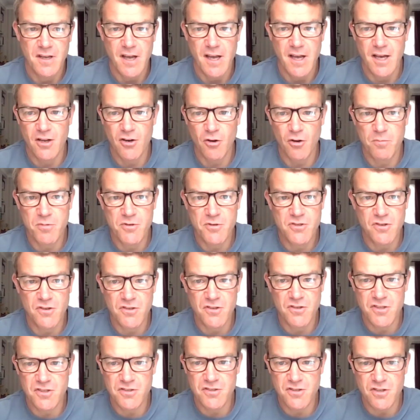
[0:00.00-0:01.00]
and
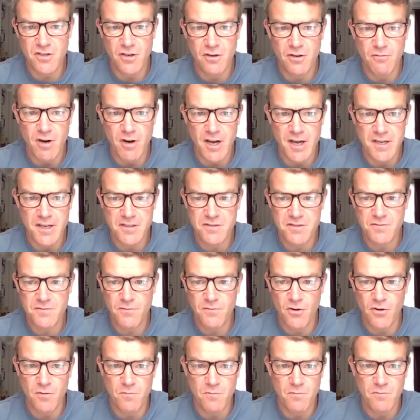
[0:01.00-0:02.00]
opportunities that arise
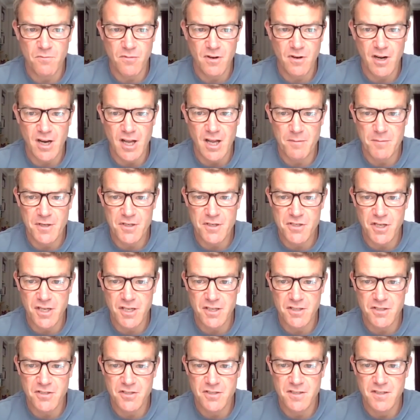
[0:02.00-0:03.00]
from climate
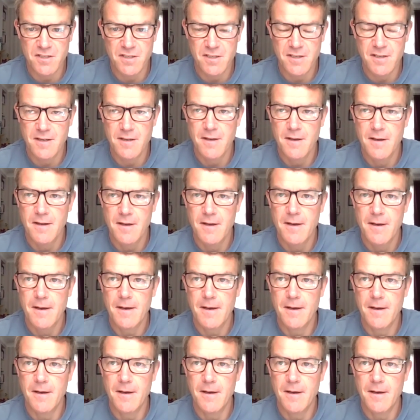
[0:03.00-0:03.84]
change? Right.